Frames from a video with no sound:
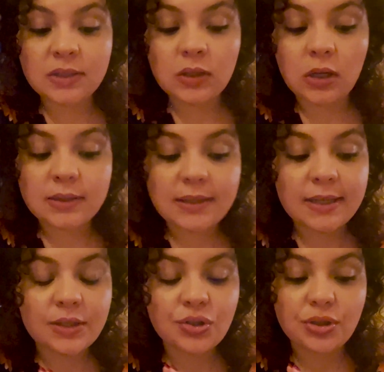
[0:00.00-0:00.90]
sauce
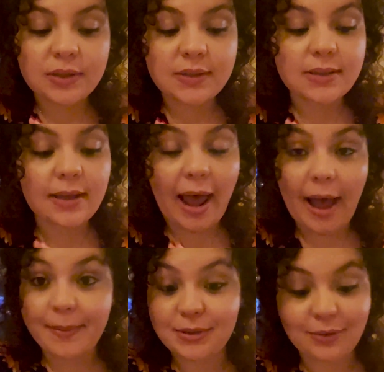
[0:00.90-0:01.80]
is just
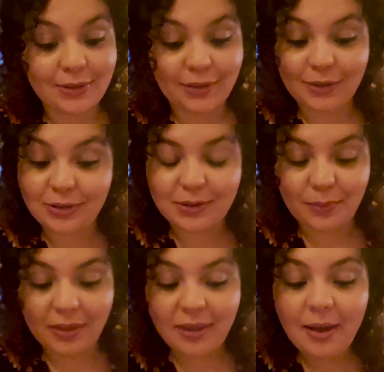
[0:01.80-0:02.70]
absolutely delicious
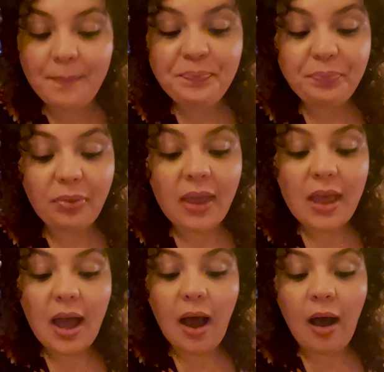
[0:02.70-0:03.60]
with it.
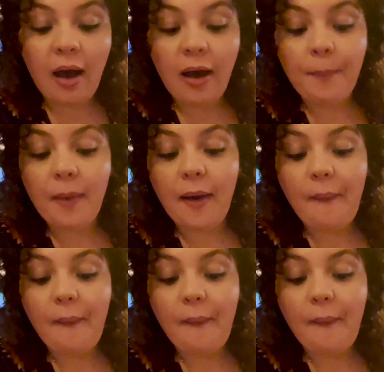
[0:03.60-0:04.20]
I'm